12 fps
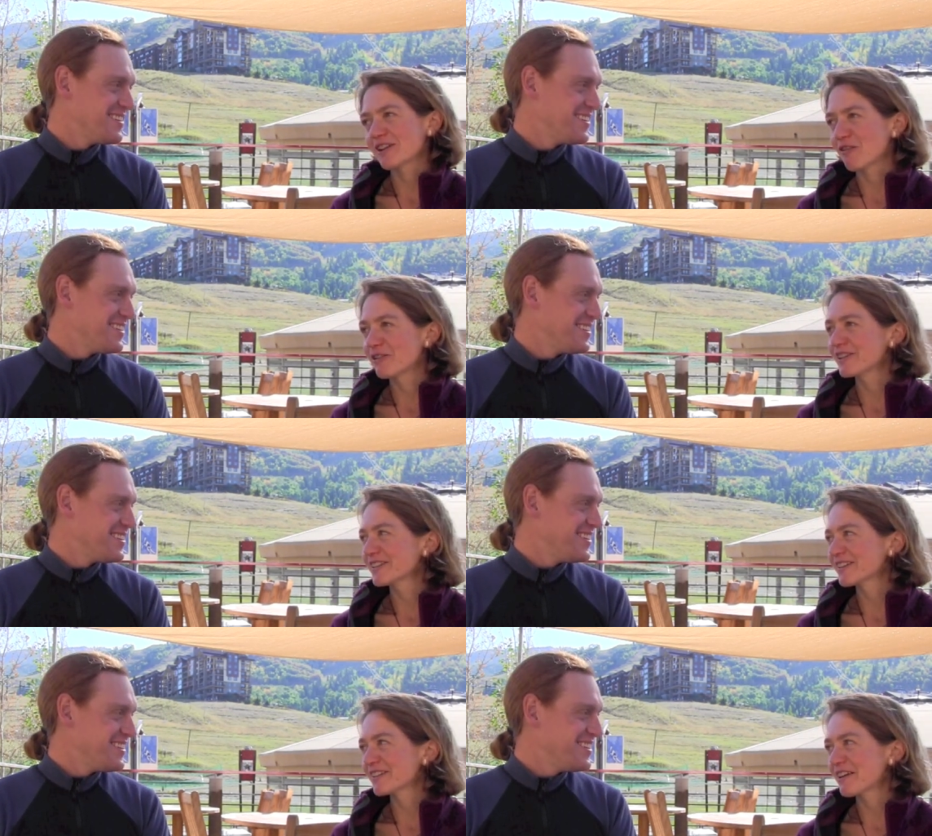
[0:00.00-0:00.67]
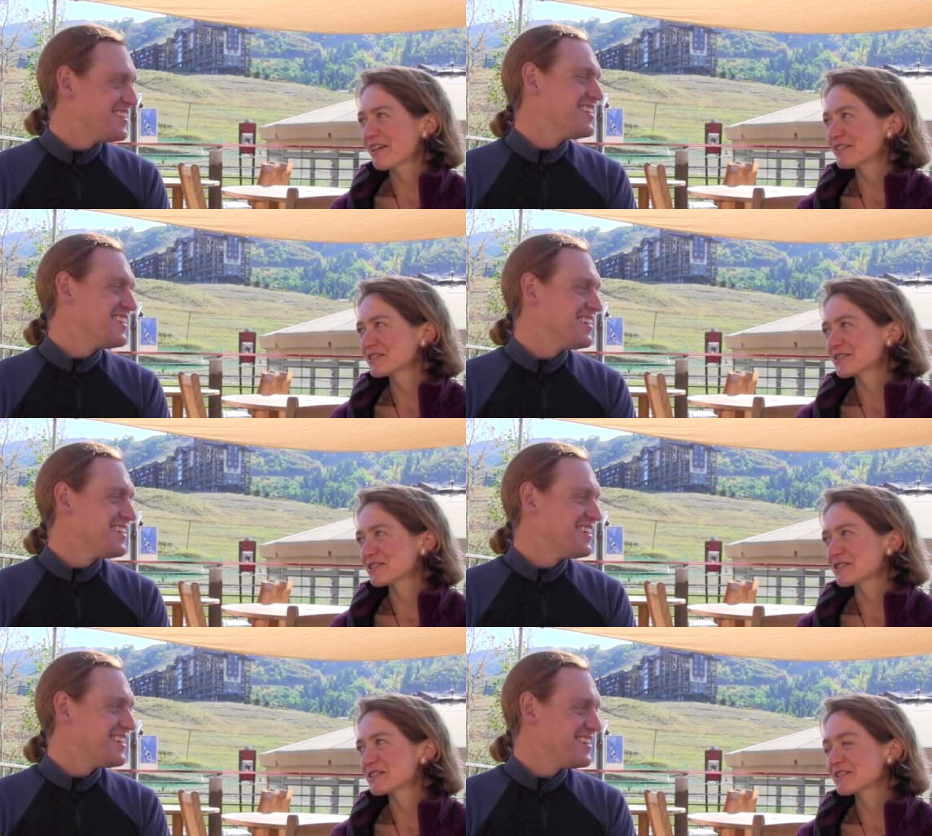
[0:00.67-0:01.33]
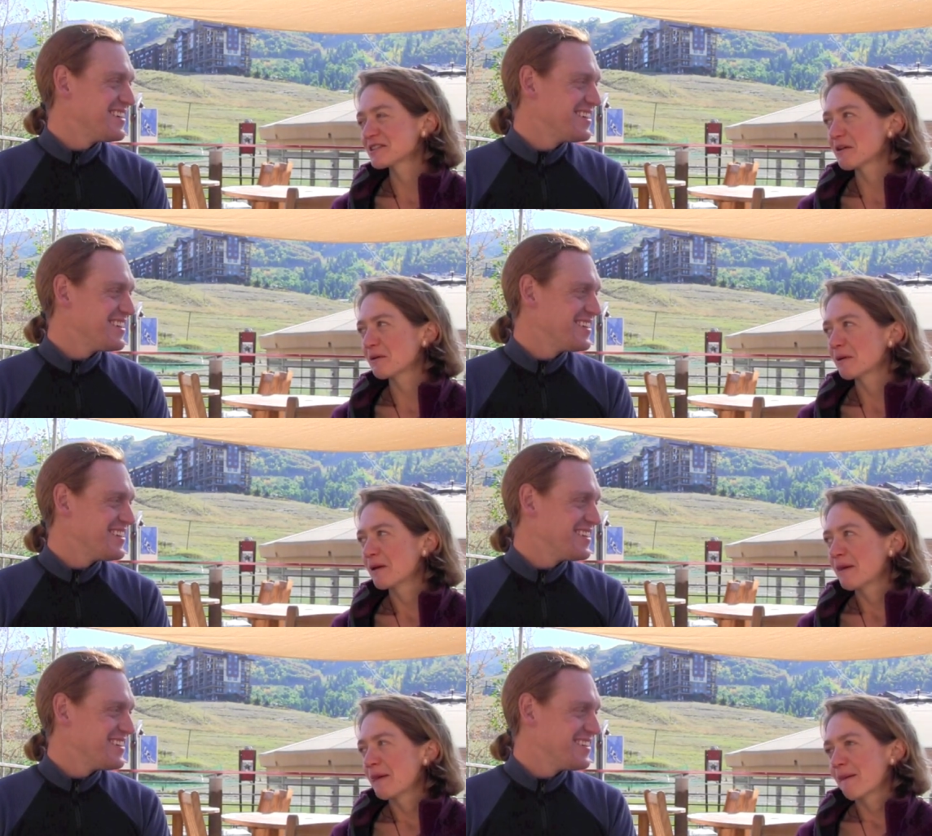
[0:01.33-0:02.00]
Speaker 1: iconic ultra. So.
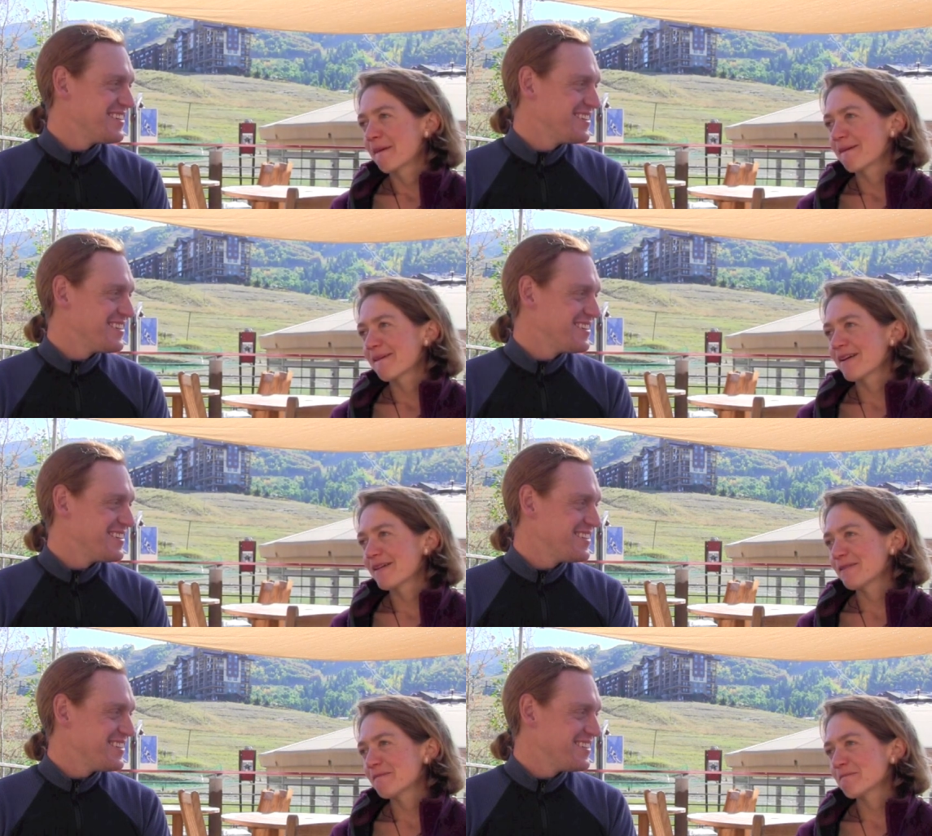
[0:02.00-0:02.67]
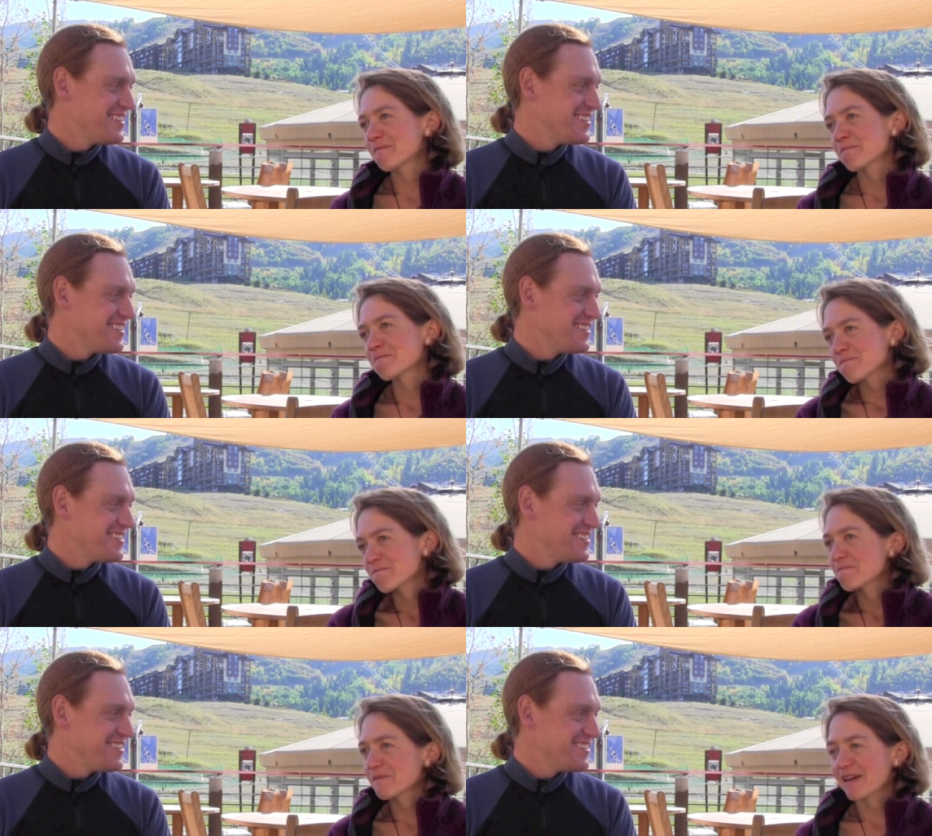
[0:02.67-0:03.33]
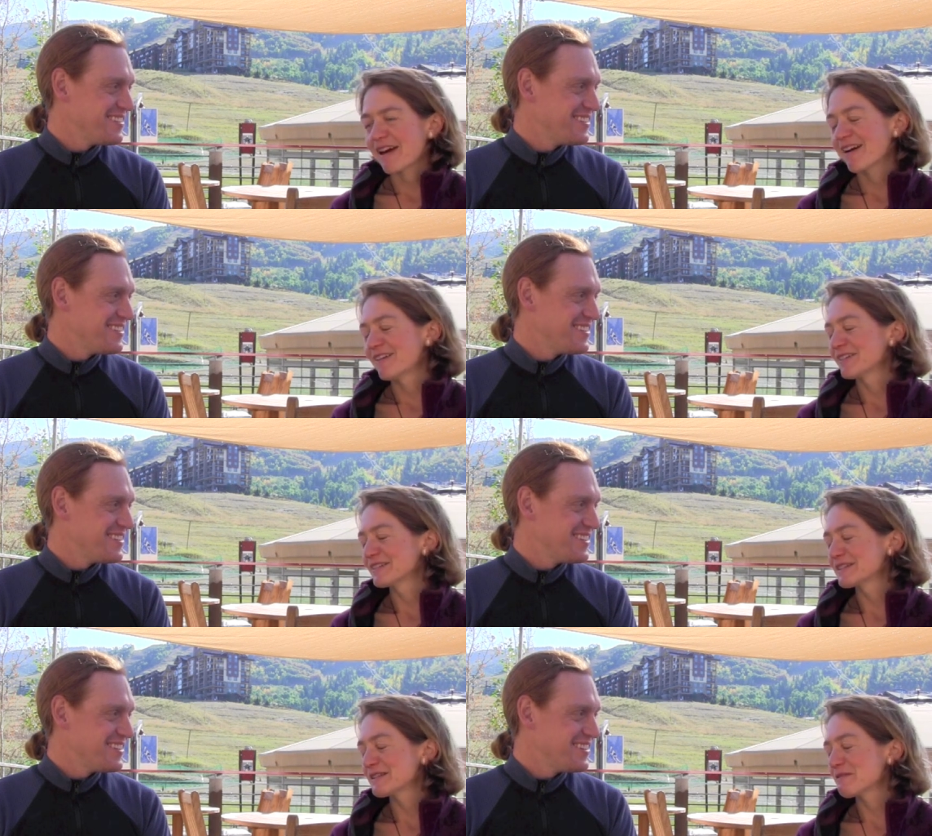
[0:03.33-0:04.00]
Um, yeah,
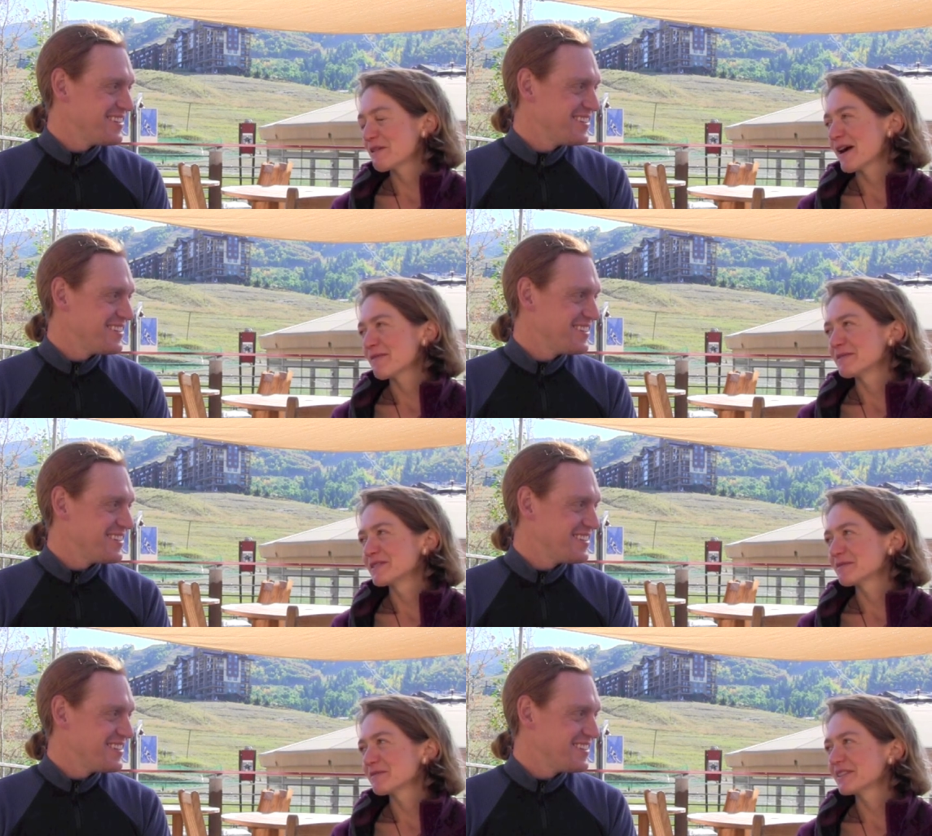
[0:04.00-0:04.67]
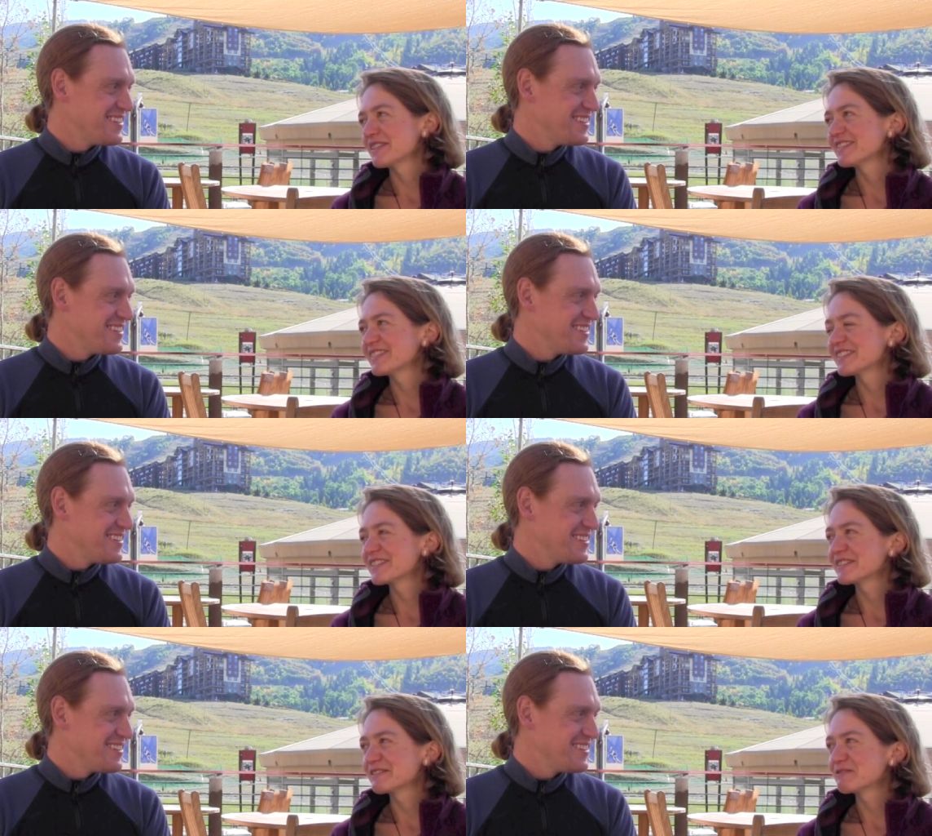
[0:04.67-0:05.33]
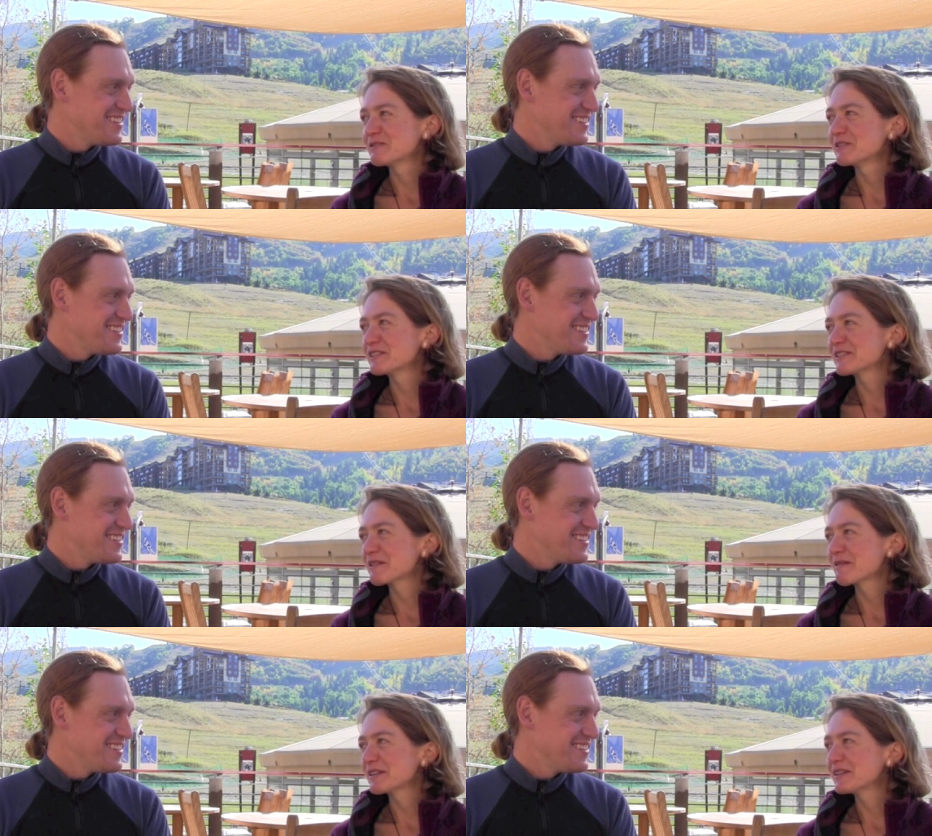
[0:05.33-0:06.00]
I'll see what happens, but just look forward to
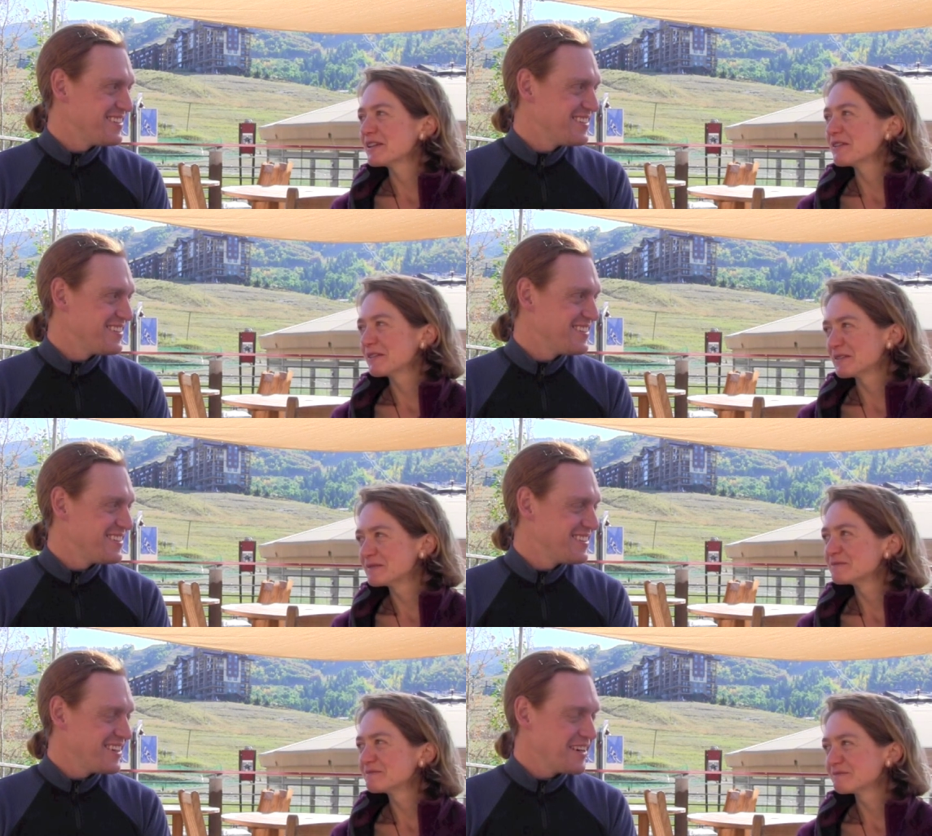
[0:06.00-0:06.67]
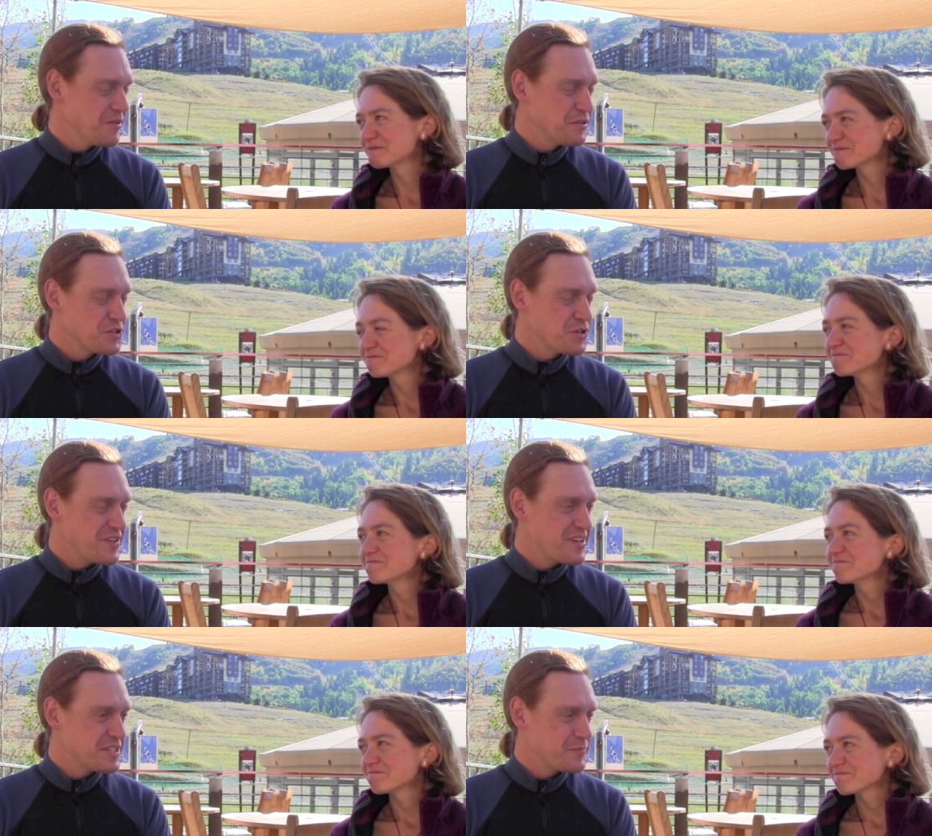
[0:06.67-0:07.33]
something new.
Speaker 2: Yeah, well, enjoy the